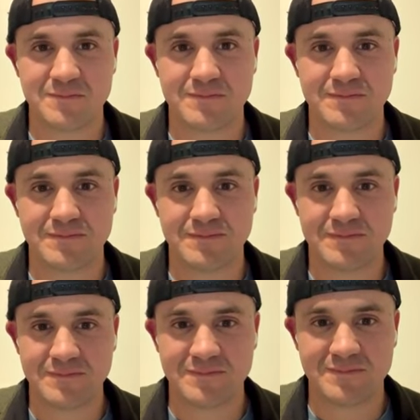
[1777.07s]

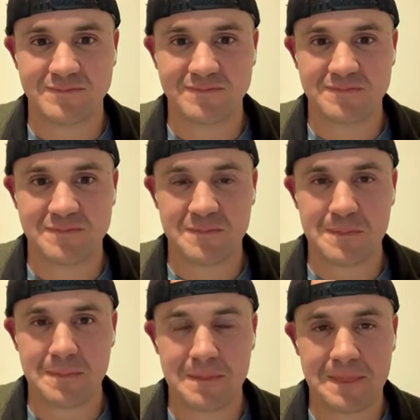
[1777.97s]

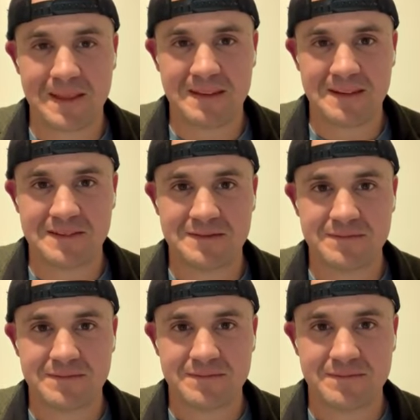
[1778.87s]

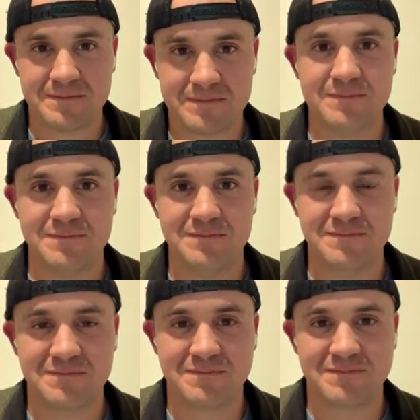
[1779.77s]

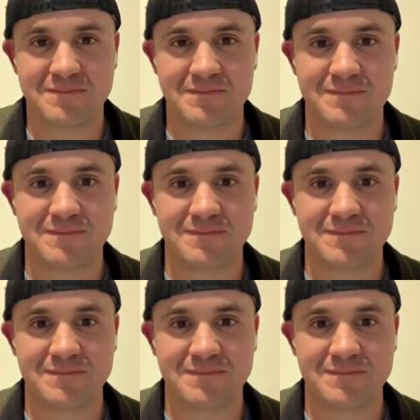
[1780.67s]
No words are spoken by the person on screen.